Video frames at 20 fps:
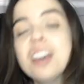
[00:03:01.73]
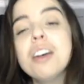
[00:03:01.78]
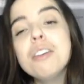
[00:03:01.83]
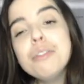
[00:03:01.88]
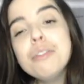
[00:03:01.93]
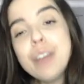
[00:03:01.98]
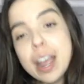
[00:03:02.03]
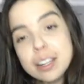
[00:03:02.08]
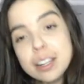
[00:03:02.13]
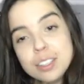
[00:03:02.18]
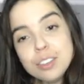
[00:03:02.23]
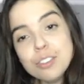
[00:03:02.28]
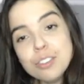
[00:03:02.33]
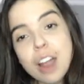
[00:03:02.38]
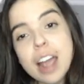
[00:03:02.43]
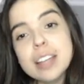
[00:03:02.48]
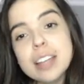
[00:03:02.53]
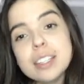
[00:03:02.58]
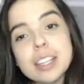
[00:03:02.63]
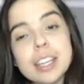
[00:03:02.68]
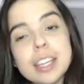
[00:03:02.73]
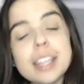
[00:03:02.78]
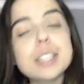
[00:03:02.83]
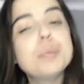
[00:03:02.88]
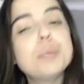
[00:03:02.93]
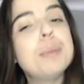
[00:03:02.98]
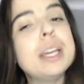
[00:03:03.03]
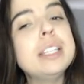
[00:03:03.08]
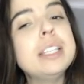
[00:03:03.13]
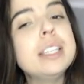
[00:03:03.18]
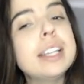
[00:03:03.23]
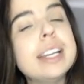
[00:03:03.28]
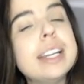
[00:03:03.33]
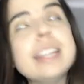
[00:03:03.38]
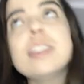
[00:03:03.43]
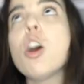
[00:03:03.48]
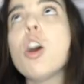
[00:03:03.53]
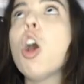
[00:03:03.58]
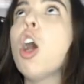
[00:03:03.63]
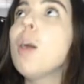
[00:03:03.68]
Factorizing is basically
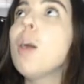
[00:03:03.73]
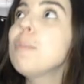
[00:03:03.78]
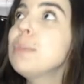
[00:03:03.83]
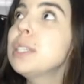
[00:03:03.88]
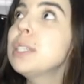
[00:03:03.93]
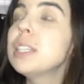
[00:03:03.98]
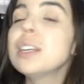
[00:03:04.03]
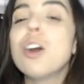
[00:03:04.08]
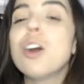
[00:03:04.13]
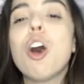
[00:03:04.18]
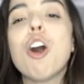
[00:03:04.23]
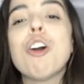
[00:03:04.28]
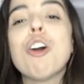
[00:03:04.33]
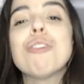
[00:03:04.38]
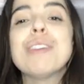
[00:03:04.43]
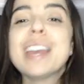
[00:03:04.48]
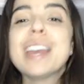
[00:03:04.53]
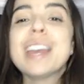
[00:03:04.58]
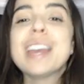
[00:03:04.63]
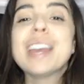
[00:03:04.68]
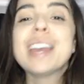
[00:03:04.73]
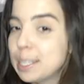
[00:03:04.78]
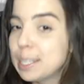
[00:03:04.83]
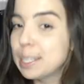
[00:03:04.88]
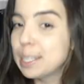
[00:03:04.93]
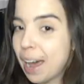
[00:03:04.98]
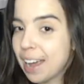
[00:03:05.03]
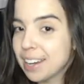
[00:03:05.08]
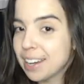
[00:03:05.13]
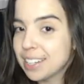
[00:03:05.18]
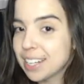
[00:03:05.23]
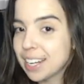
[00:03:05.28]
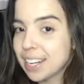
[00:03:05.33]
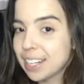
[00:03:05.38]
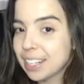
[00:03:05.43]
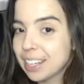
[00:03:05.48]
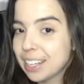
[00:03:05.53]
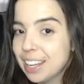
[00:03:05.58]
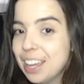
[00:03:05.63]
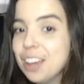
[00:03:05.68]
the opposite of expanding.
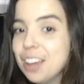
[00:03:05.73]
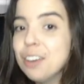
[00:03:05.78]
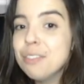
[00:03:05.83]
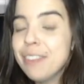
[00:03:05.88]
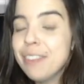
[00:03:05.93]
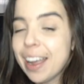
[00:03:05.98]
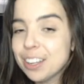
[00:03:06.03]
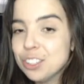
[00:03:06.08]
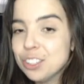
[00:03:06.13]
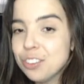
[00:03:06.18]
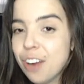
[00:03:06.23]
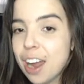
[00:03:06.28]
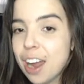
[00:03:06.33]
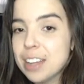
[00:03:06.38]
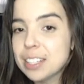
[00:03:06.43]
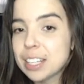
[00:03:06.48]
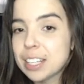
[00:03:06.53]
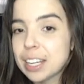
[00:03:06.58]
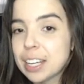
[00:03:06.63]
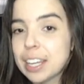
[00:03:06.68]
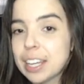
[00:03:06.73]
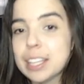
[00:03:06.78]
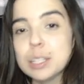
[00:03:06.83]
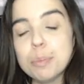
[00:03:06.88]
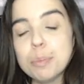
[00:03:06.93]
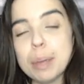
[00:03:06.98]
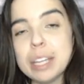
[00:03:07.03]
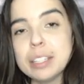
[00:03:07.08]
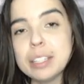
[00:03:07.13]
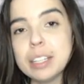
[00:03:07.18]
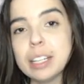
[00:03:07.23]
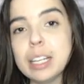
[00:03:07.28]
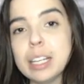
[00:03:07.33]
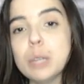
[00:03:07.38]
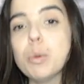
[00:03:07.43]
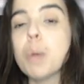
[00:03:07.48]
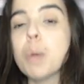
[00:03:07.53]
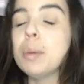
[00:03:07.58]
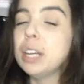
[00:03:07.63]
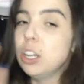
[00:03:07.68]
Factorizing is basically
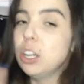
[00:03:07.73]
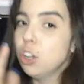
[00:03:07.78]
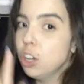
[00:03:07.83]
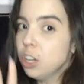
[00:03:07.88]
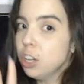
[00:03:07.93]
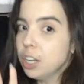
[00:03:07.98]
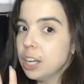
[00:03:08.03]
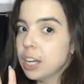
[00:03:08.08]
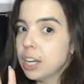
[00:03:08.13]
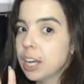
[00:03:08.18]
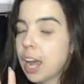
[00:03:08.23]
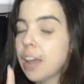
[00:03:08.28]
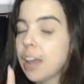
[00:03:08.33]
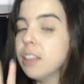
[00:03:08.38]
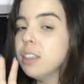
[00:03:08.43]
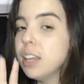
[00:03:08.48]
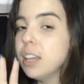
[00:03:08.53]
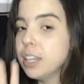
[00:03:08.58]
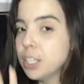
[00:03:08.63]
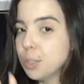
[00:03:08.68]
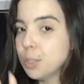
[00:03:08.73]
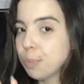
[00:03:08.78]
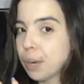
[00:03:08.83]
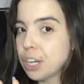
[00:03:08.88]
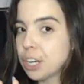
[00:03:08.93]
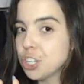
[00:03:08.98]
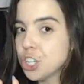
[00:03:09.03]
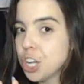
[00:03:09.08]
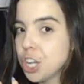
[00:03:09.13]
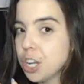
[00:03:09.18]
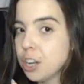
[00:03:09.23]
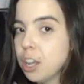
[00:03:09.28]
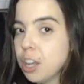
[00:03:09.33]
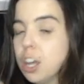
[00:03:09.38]
where we look at the expression.